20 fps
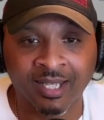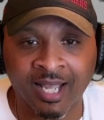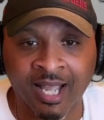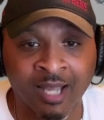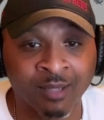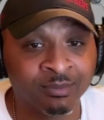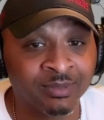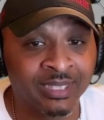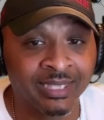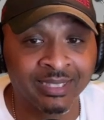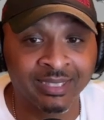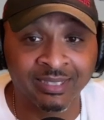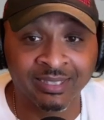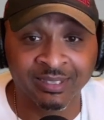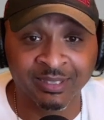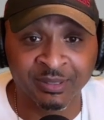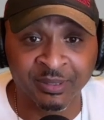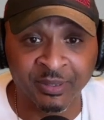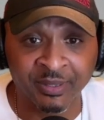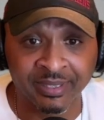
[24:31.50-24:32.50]
I'm taking
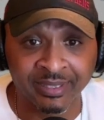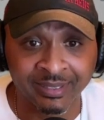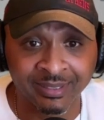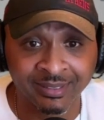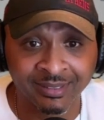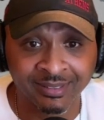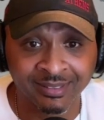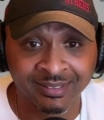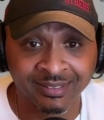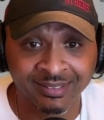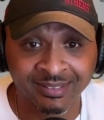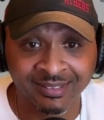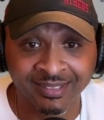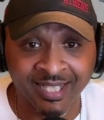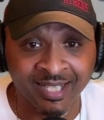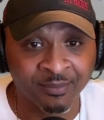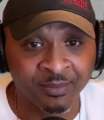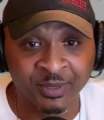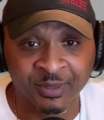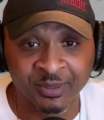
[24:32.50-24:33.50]
Illinois.
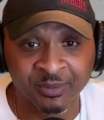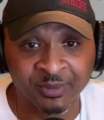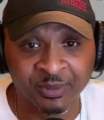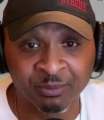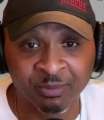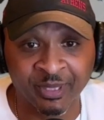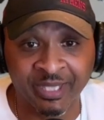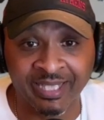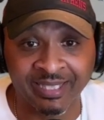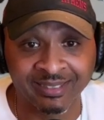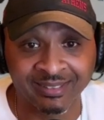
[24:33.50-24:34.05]
I'm going with Brett.